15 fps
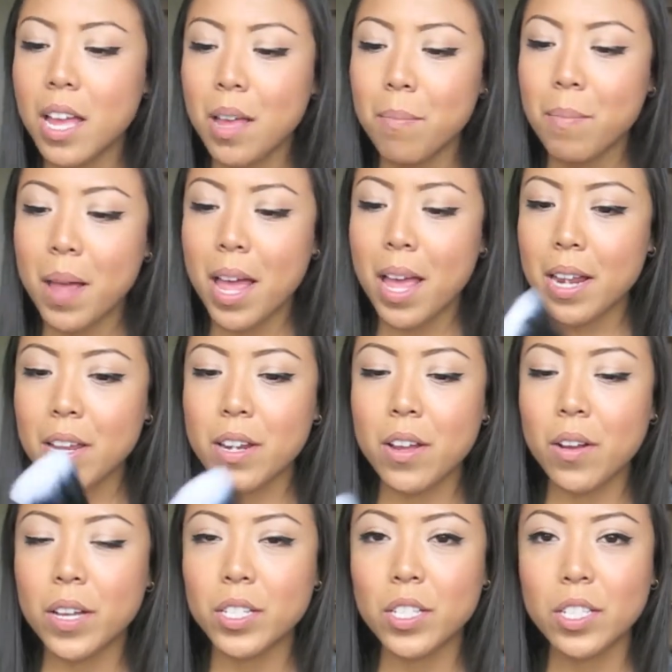but you
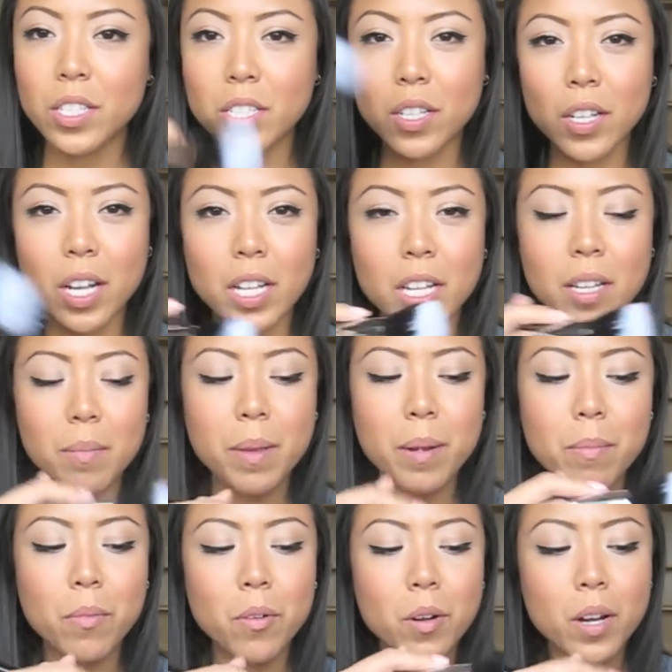know, it just took a little
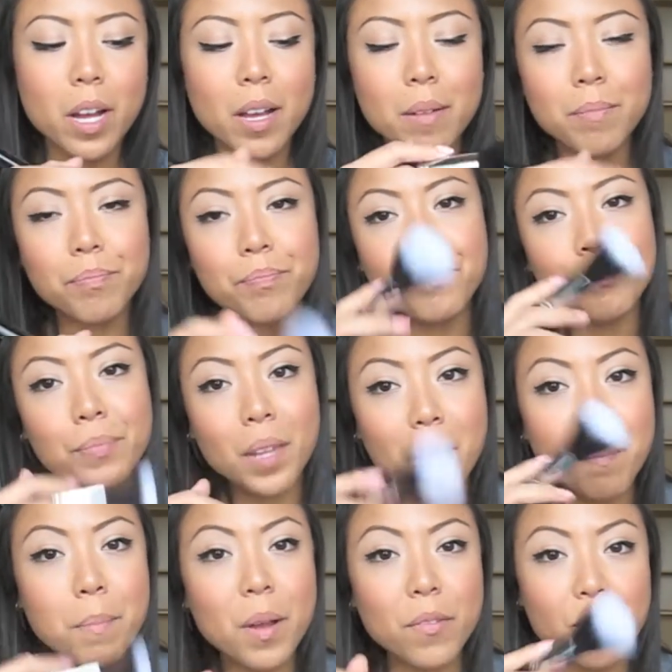bit more
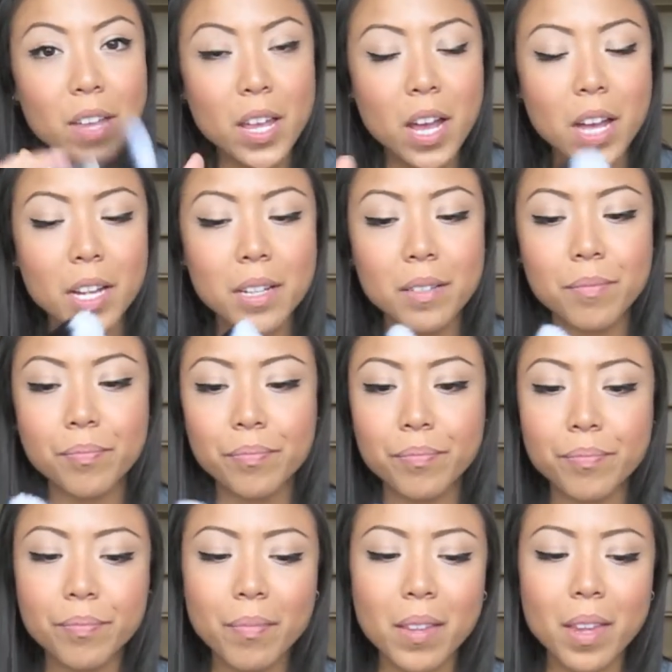buffing on,
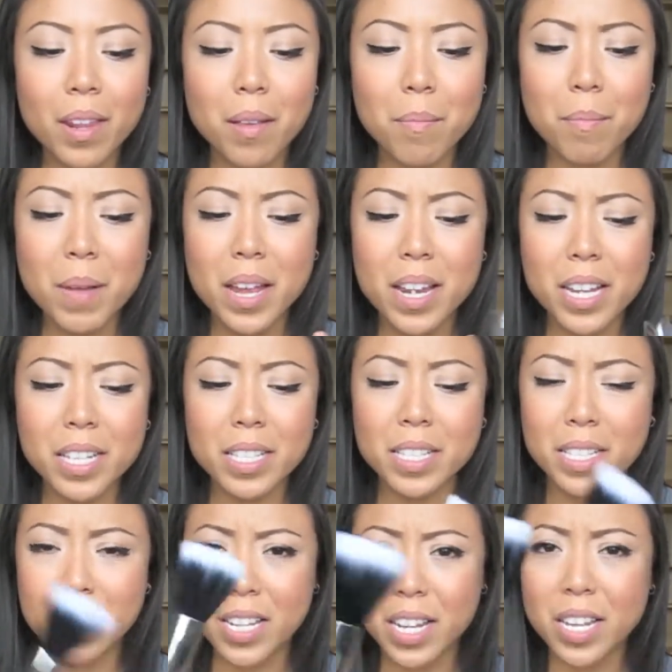but it
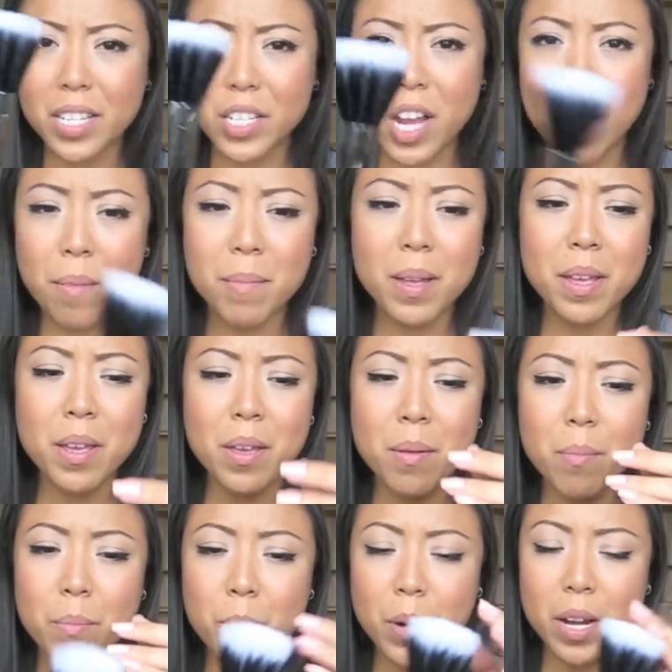did the job
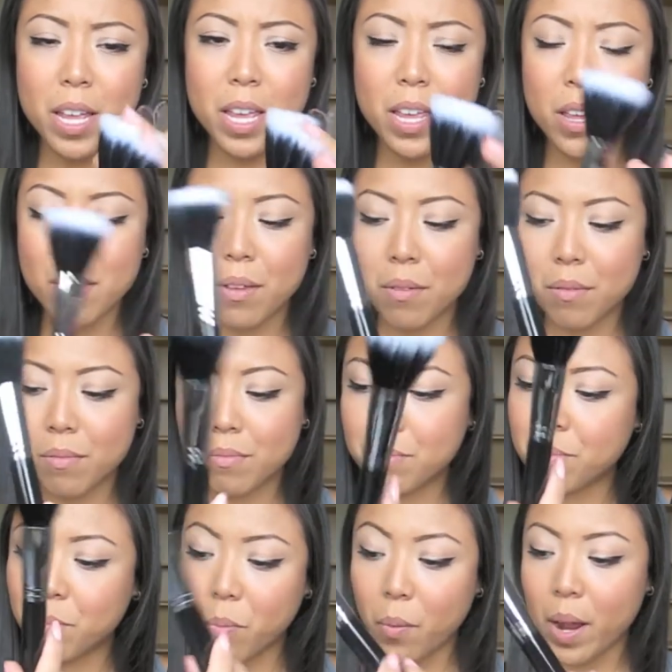pretty
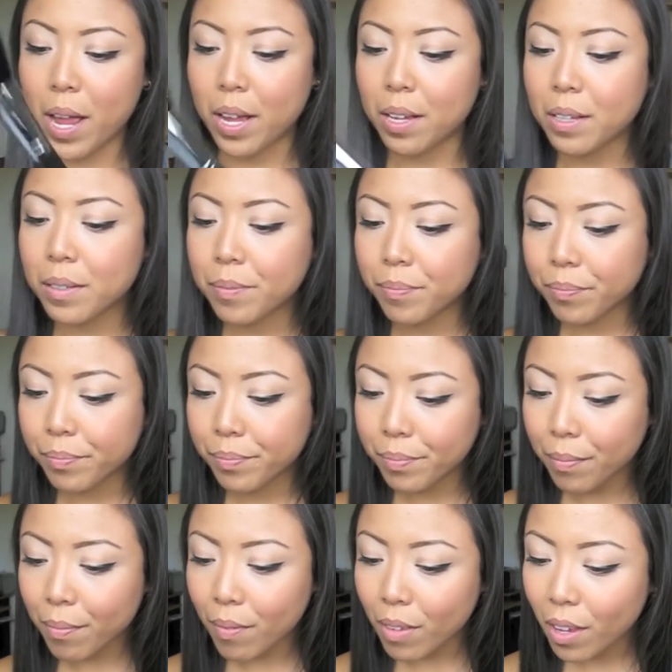well.
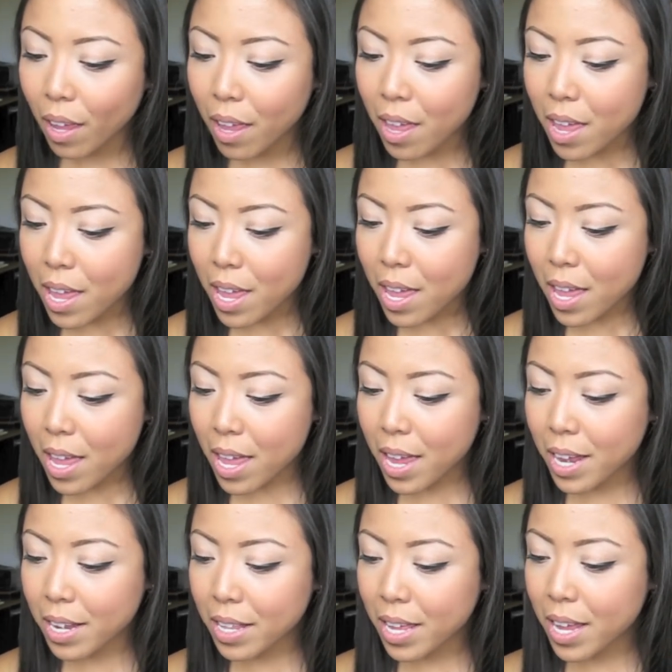
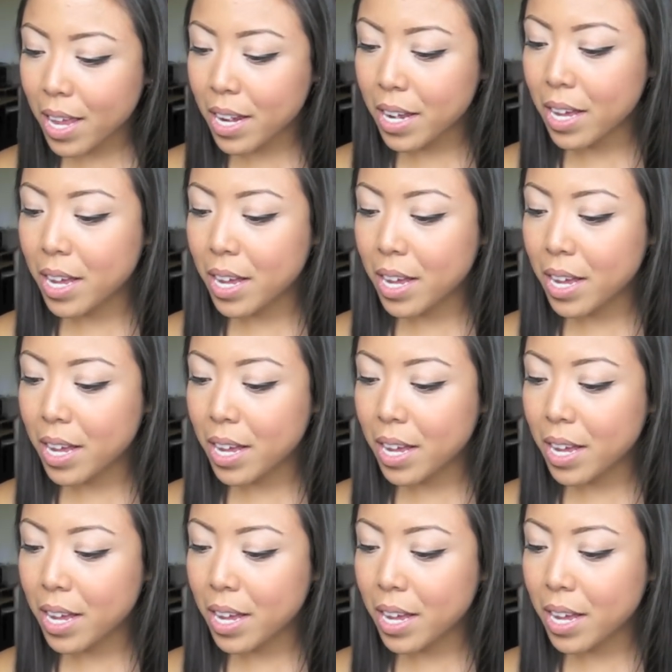And then